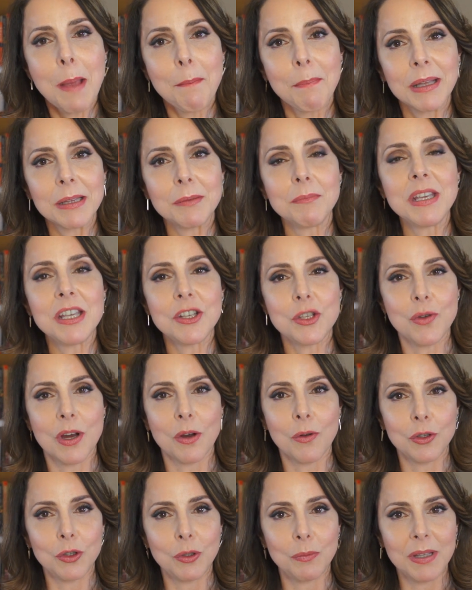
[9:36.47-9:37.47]
but means you are
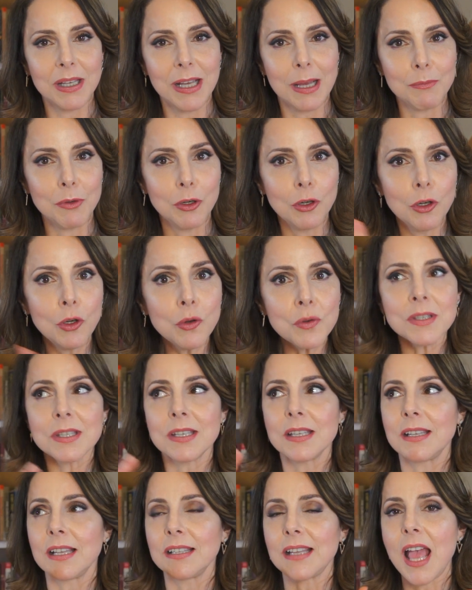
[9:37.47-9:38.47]
going to become
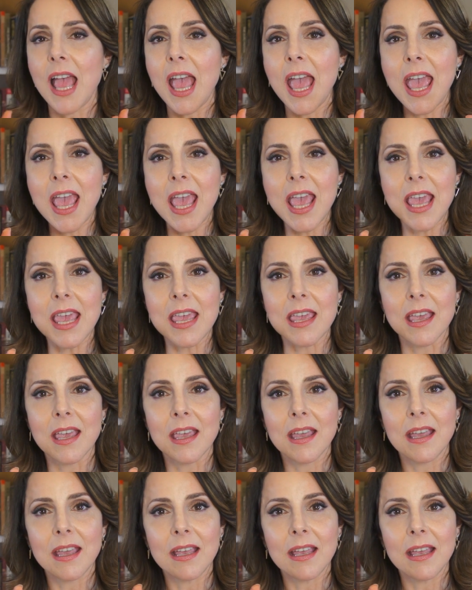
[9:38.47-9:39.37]
lucid that, hey,